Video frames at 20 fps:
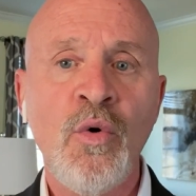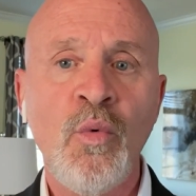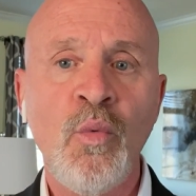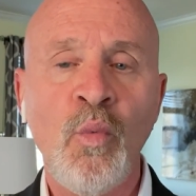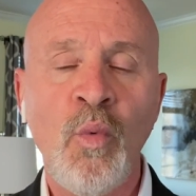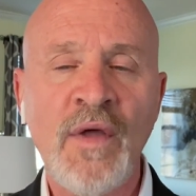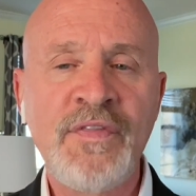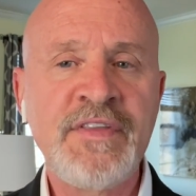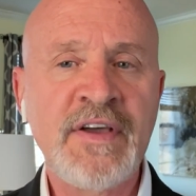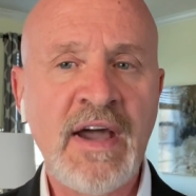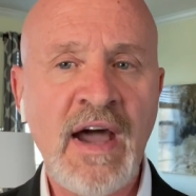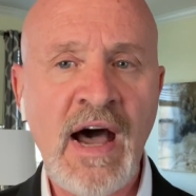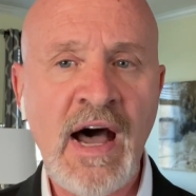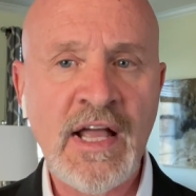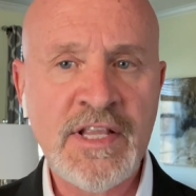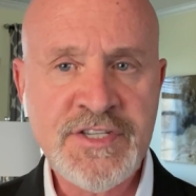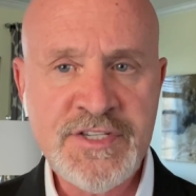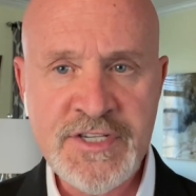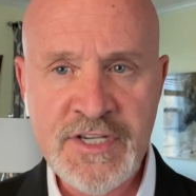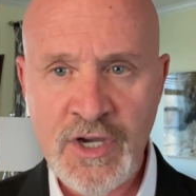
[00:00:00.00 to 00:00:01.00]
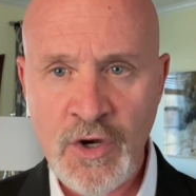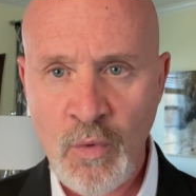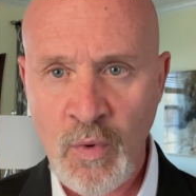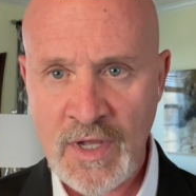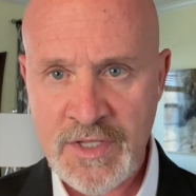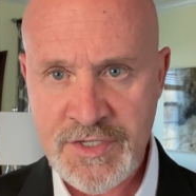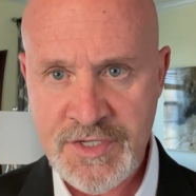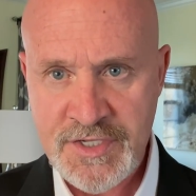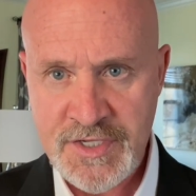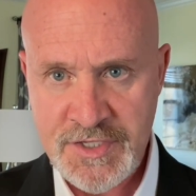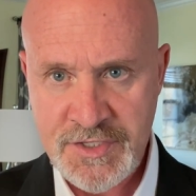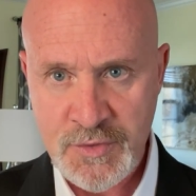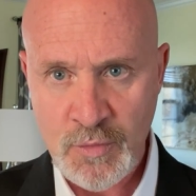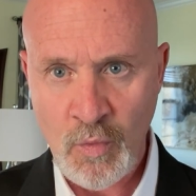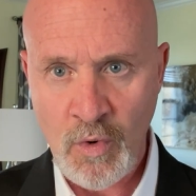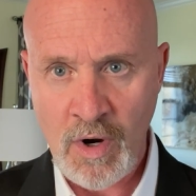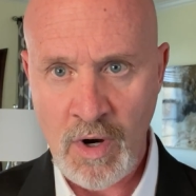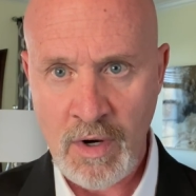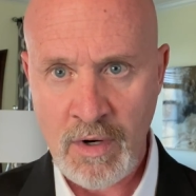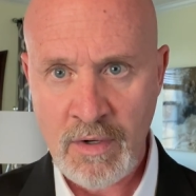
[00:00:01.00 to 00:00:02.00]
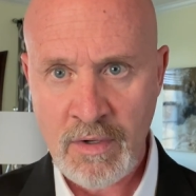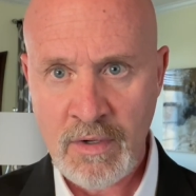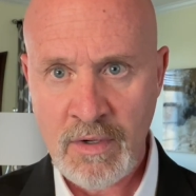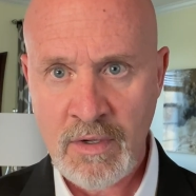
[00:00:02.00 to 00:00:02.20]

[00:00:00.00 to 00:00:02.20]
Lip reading: what the consequences were